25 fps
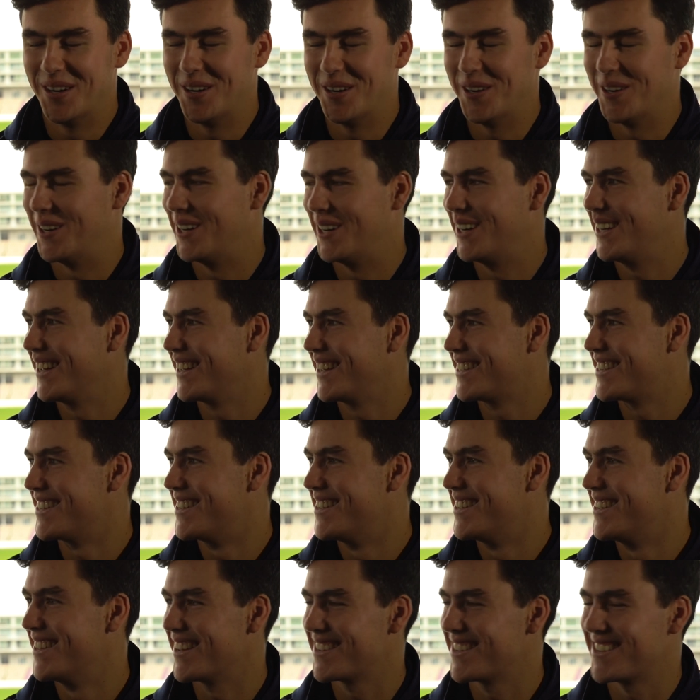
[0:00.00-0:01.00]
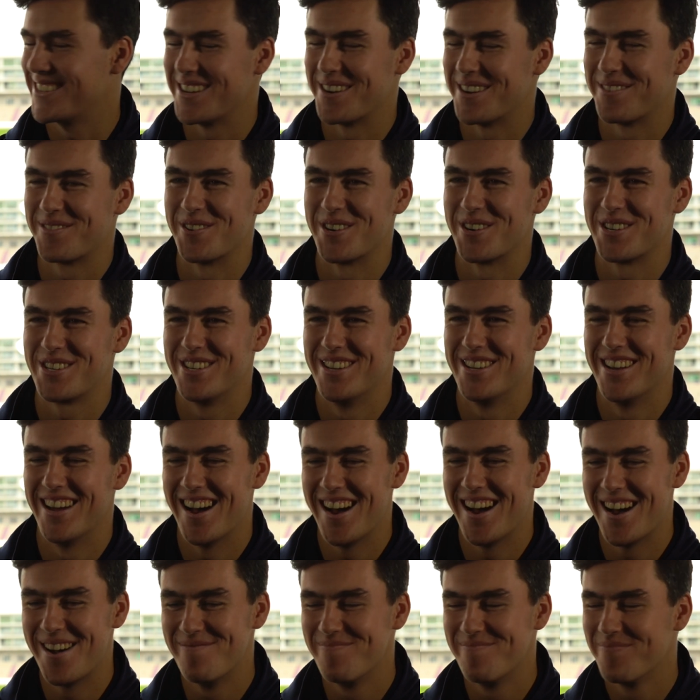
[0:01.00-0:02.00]
Oh, that's a tough question.
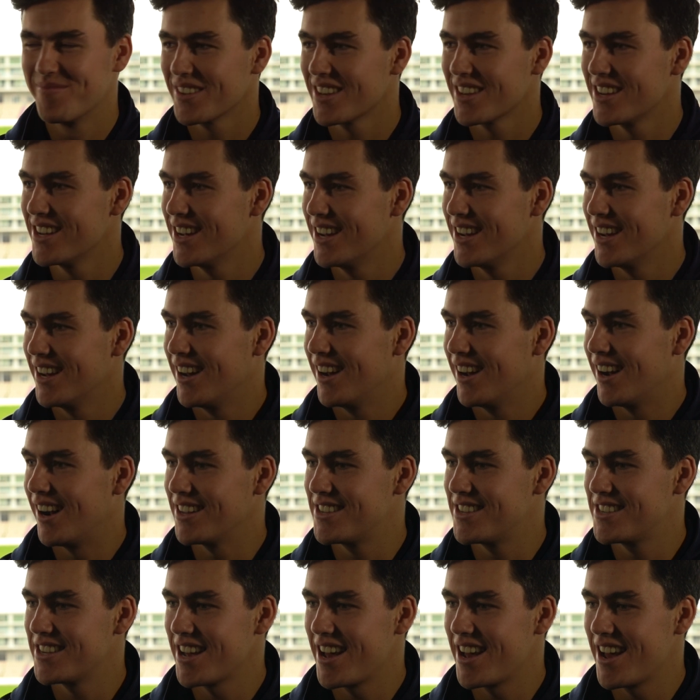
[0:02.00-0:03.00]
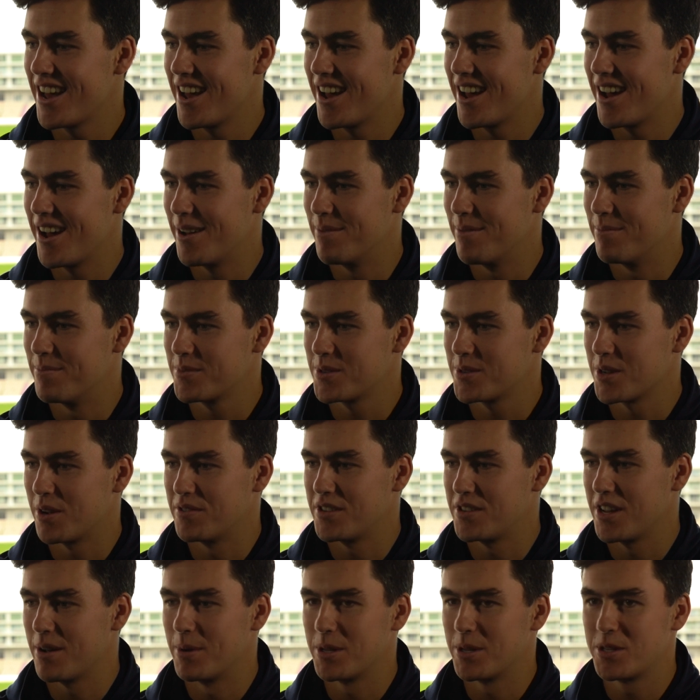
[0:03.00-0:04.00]
I'd say, so
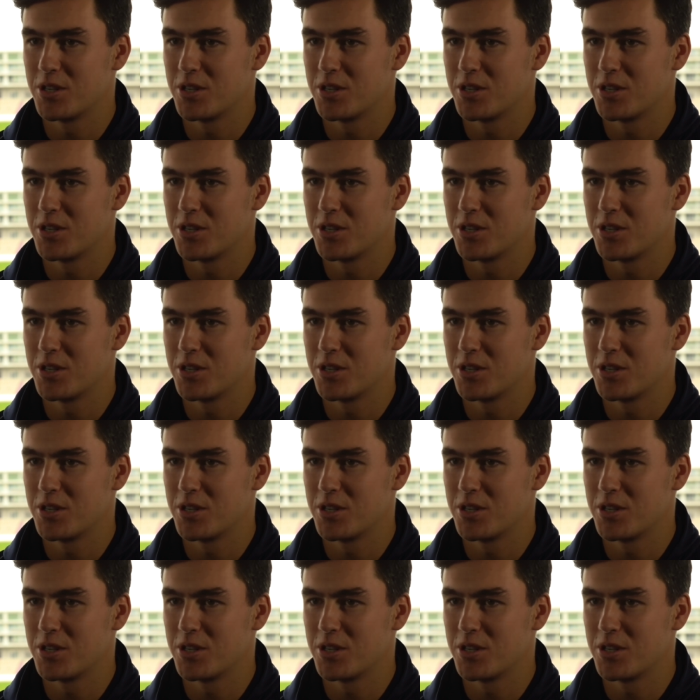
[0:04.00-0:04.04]
obviously I'm a